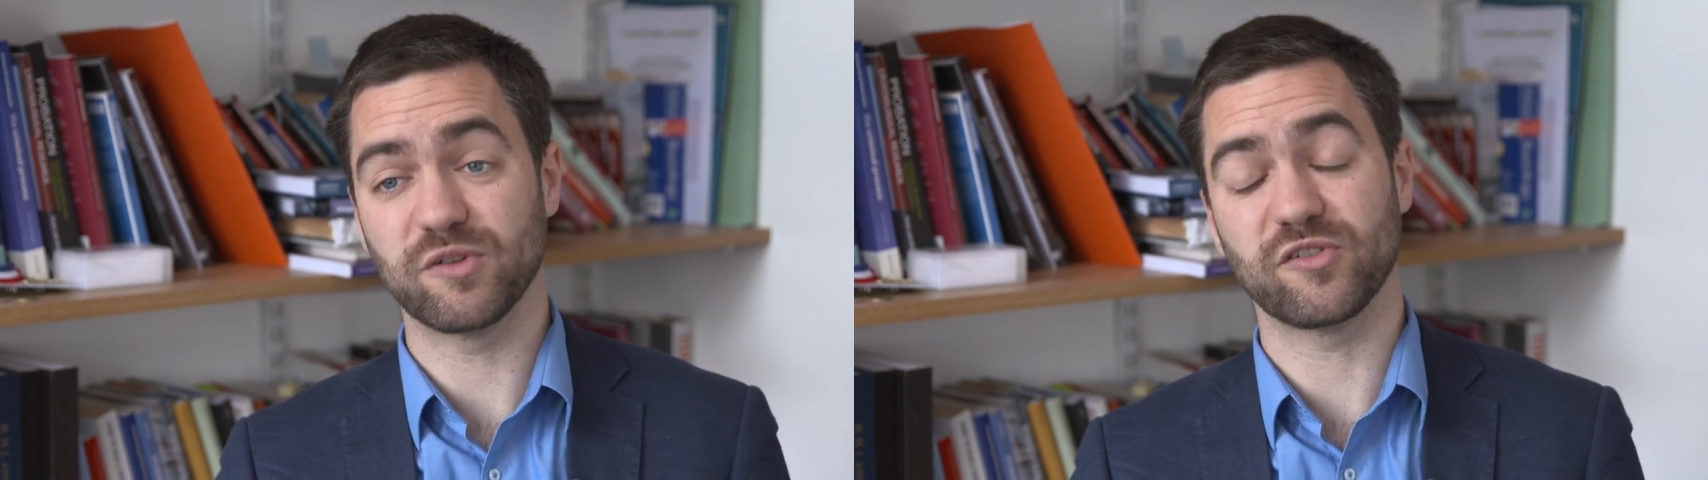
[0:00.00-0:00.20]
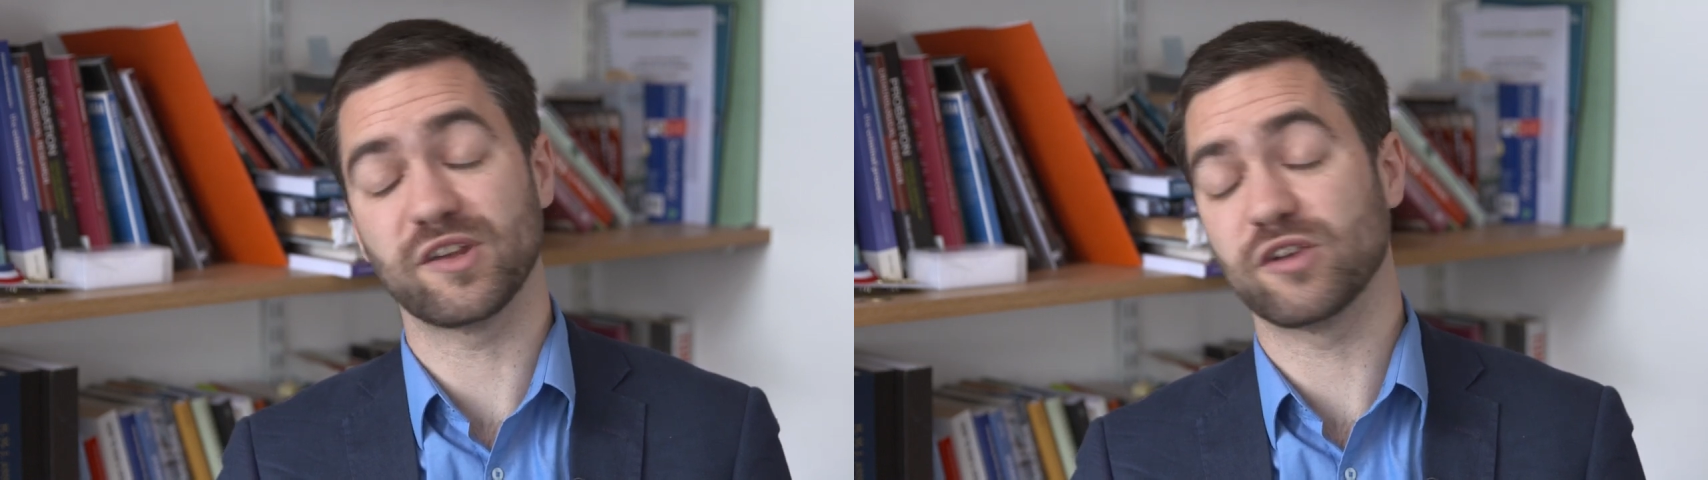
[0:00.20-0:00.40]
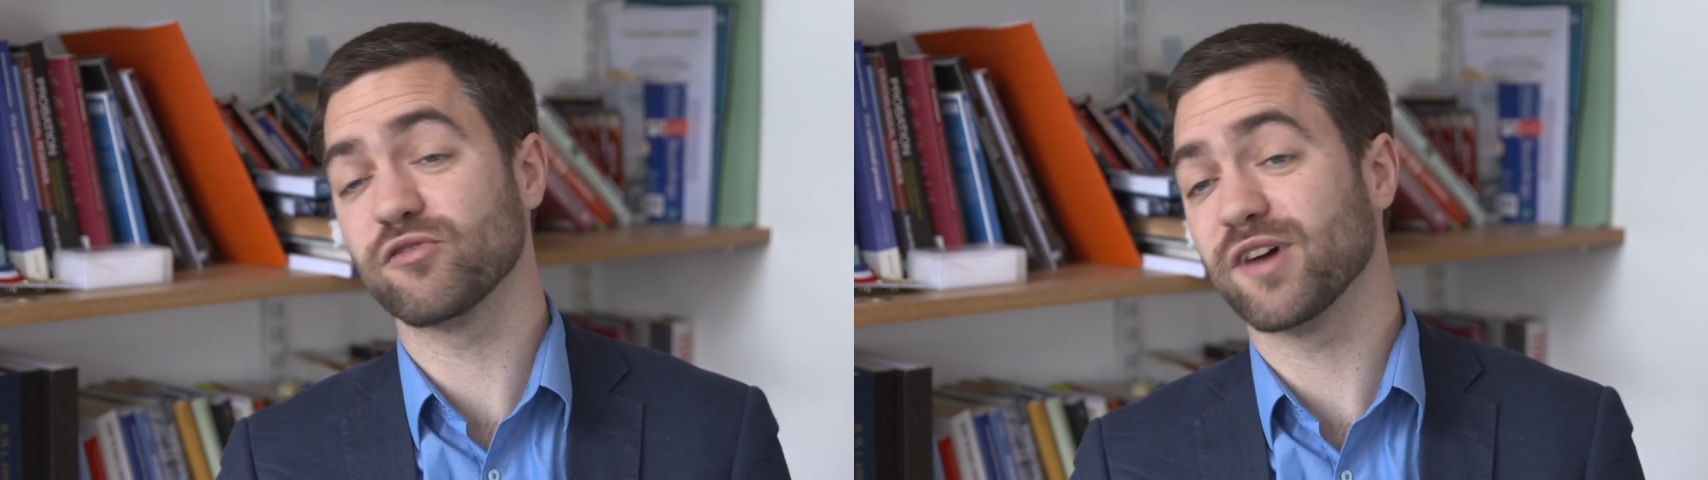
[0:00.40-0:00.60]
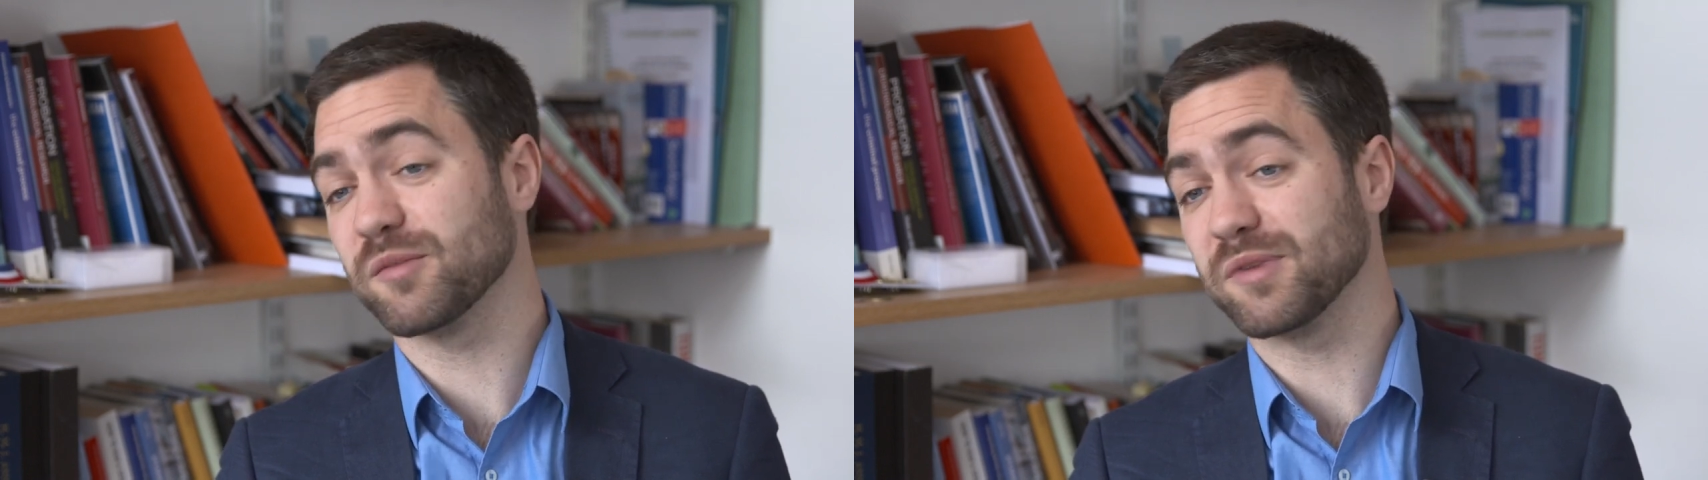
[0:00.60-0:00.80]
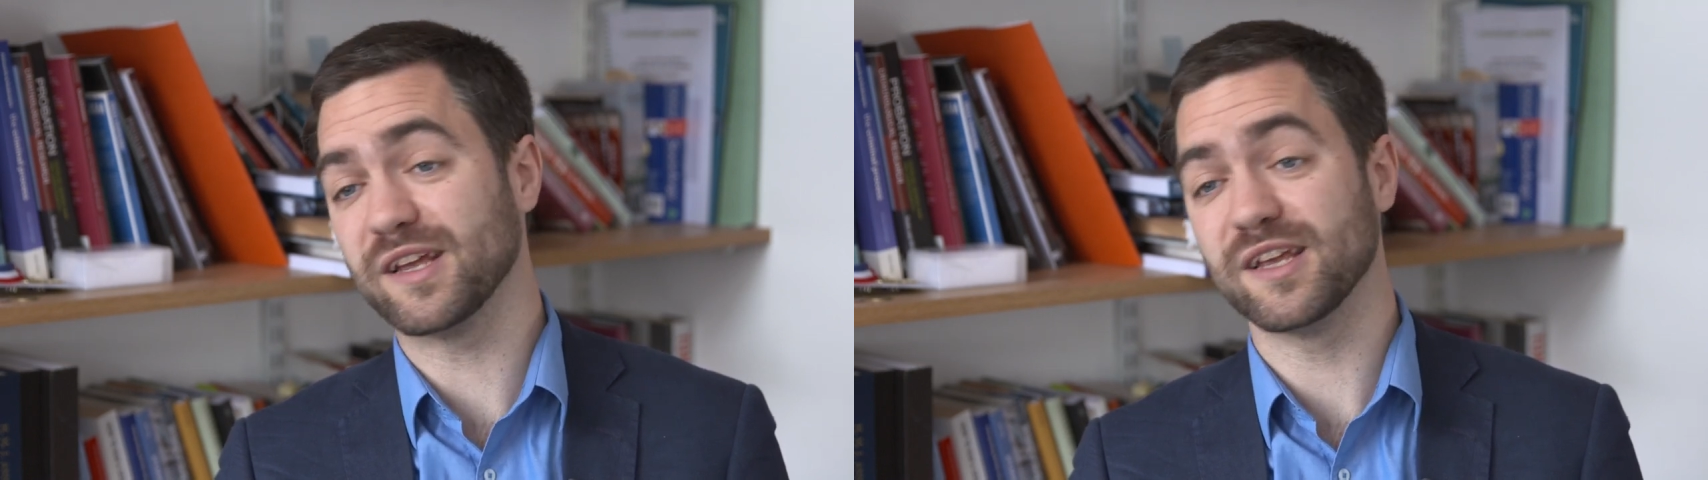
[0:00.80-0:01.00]
which is an
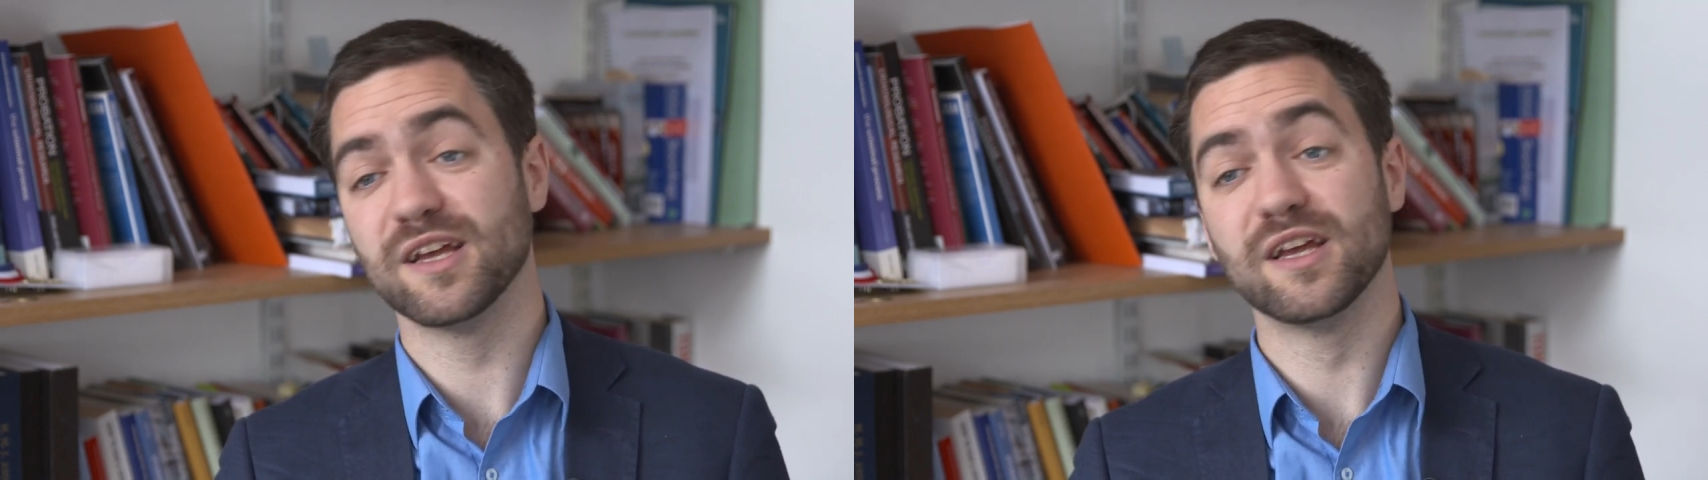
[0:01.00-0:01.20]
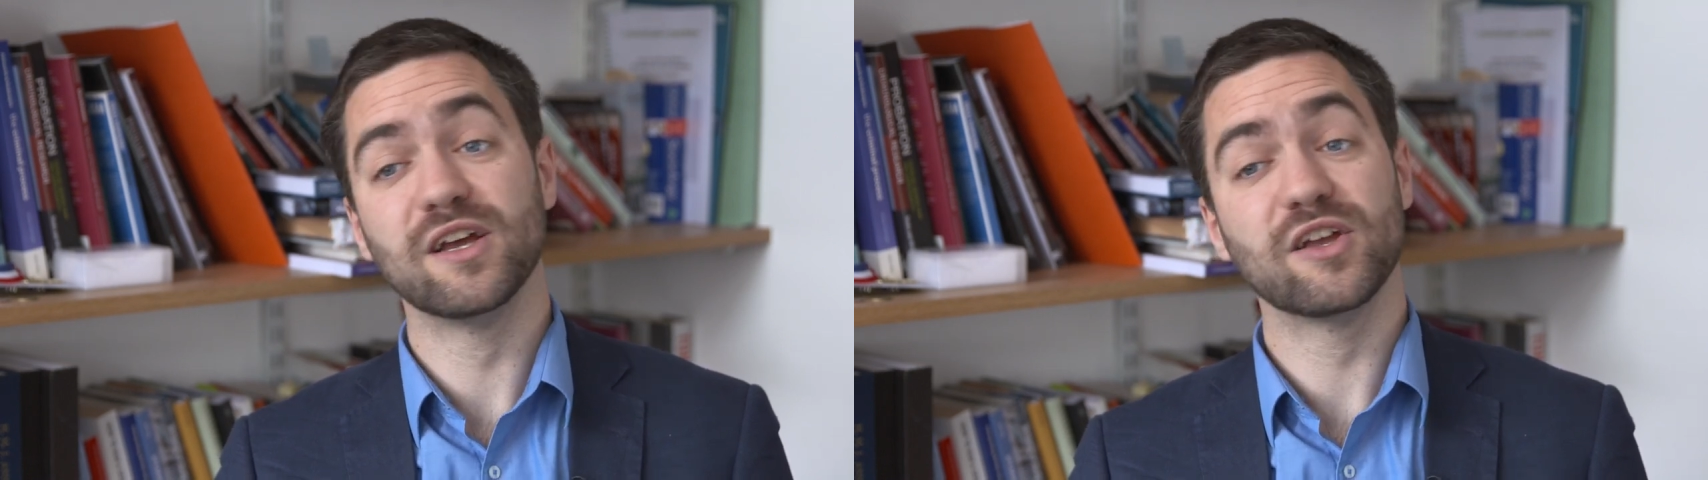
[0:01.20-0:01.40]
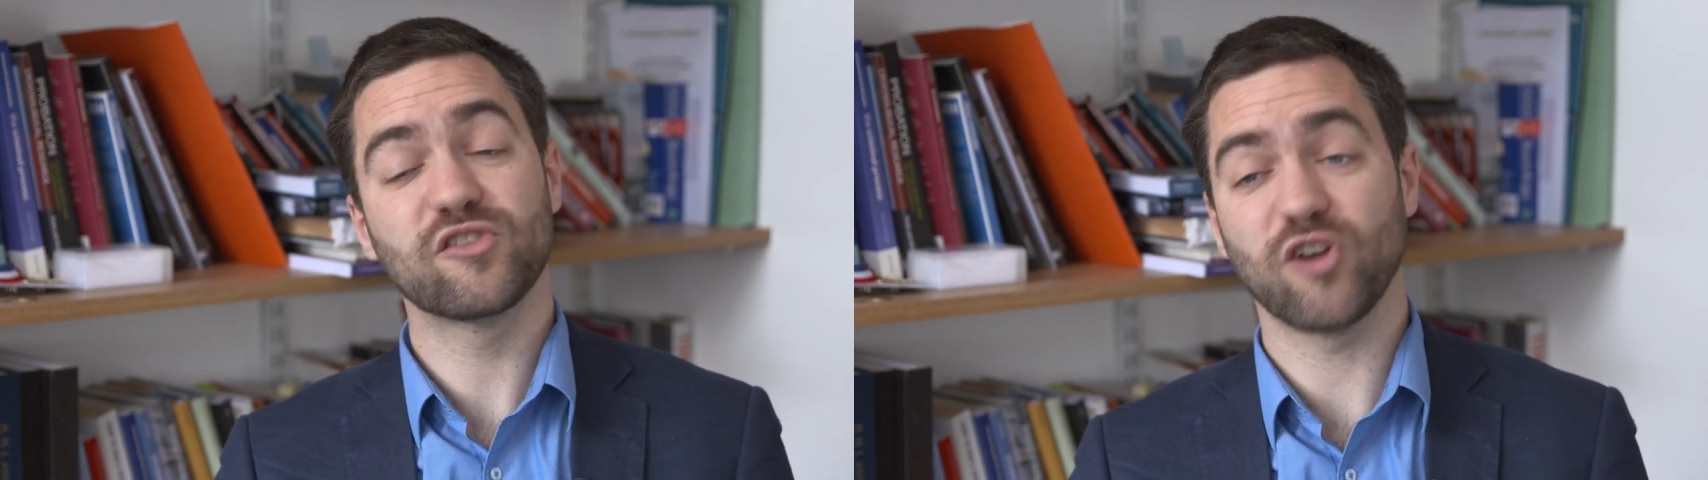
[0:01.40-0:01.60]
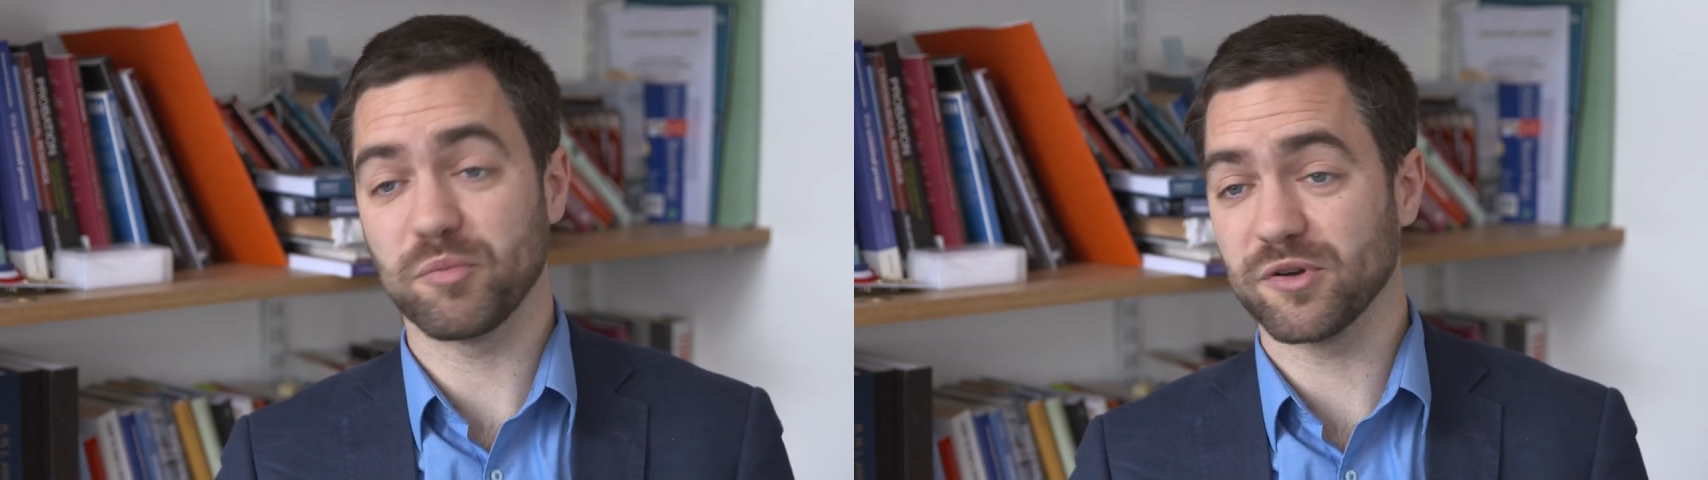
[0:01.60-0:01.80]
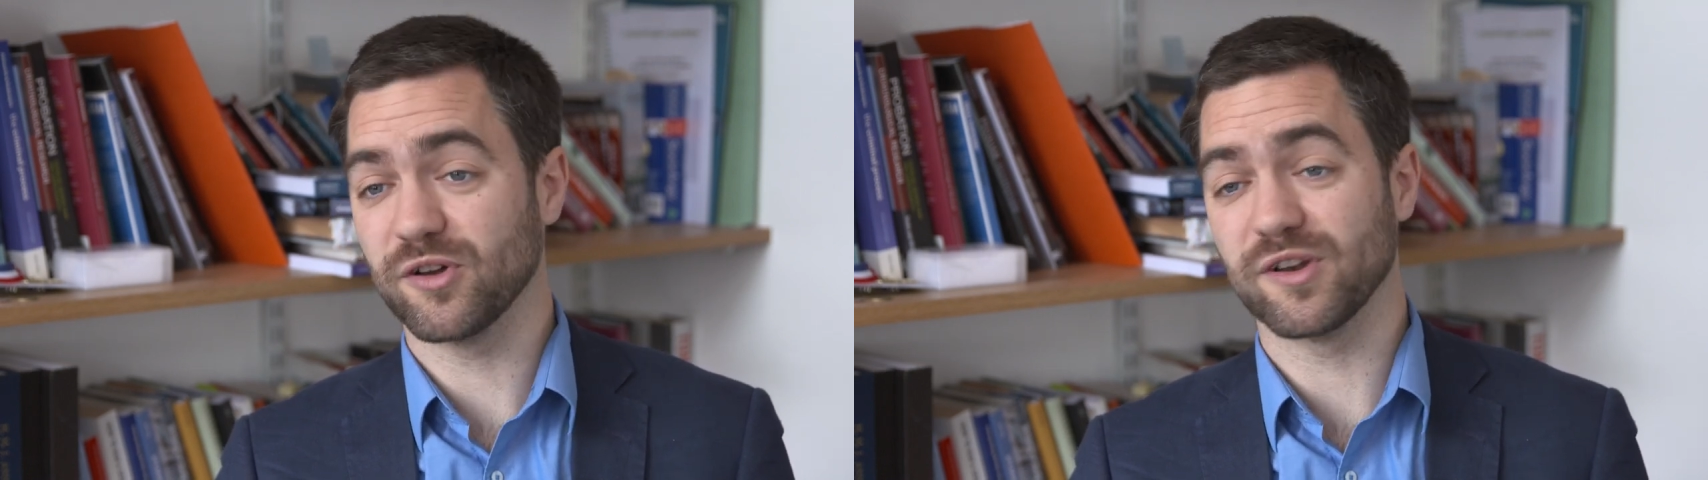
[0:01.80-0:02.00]
incredibly
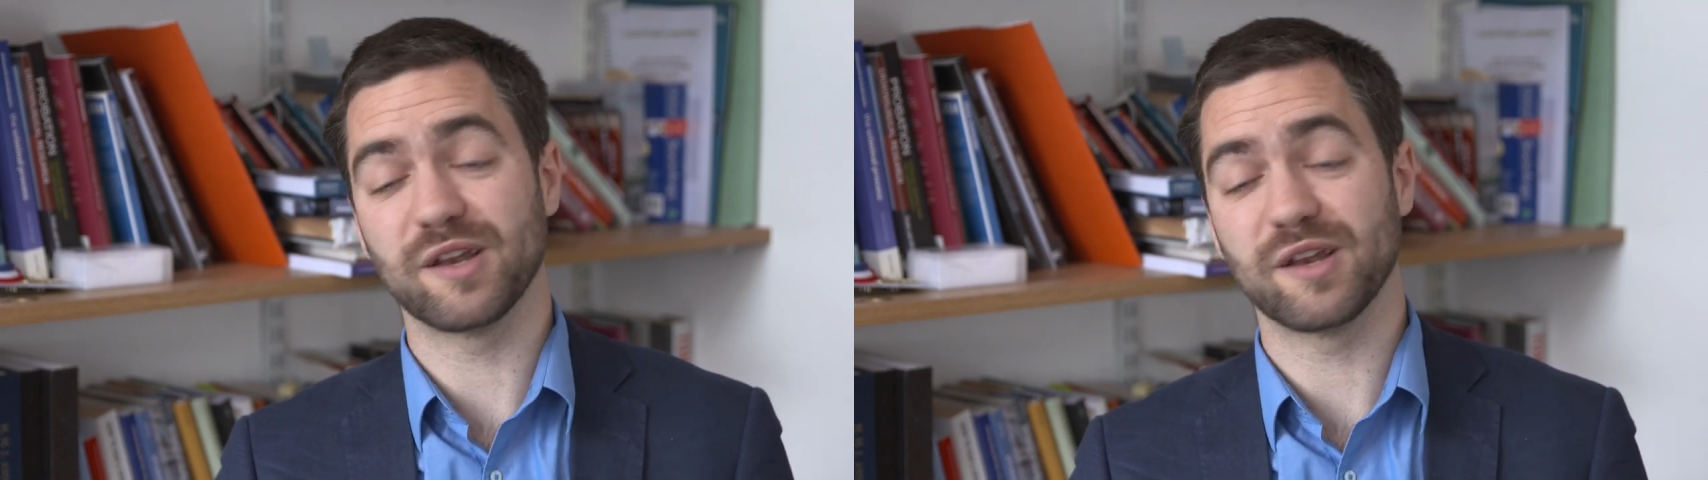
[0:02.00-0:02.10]
topical